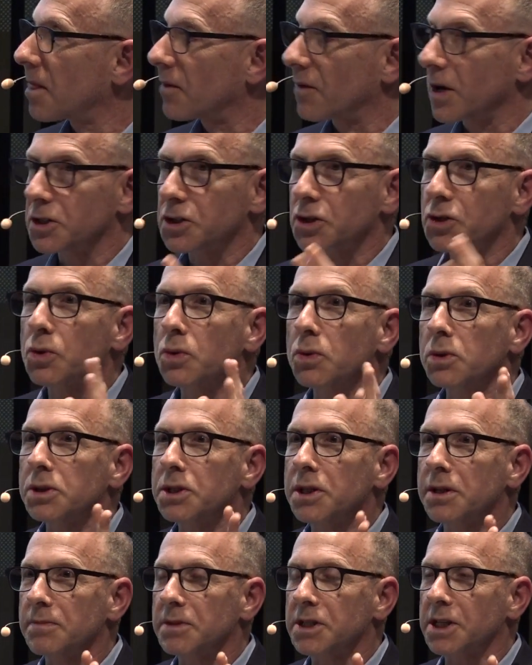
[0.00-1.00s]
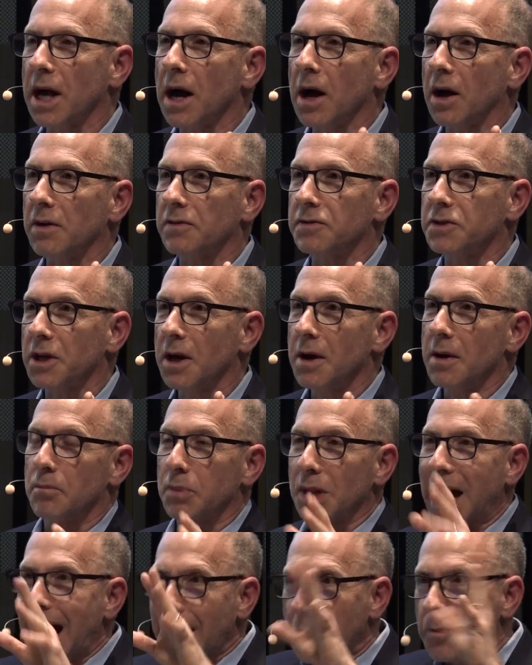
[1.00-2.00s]
Right? Schools themselves,
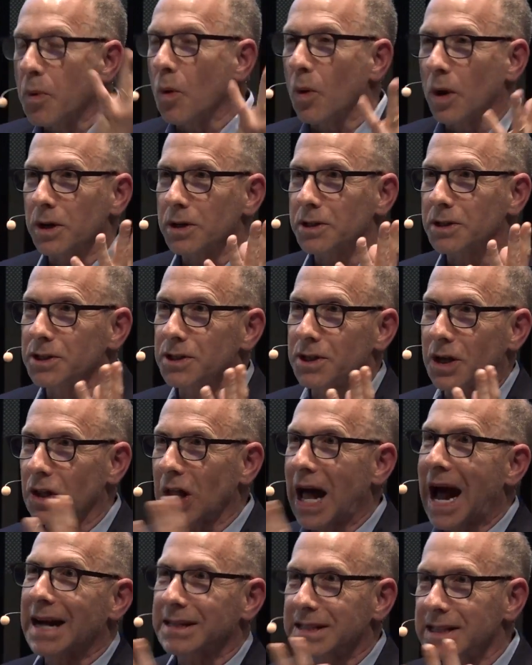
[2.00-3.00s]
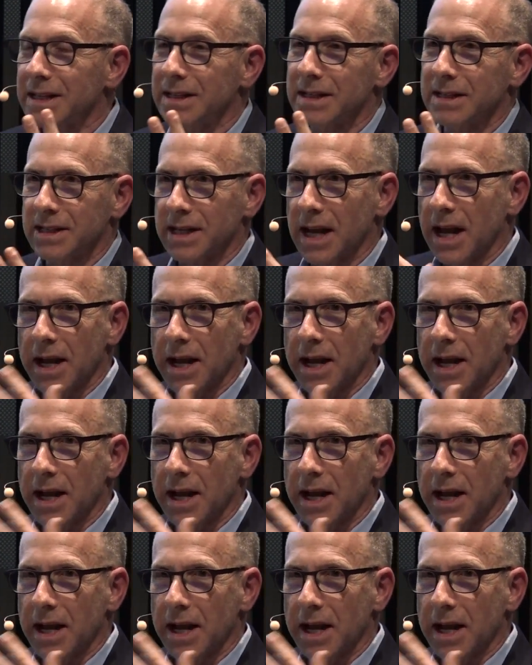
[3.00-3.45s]
blackboards, classes,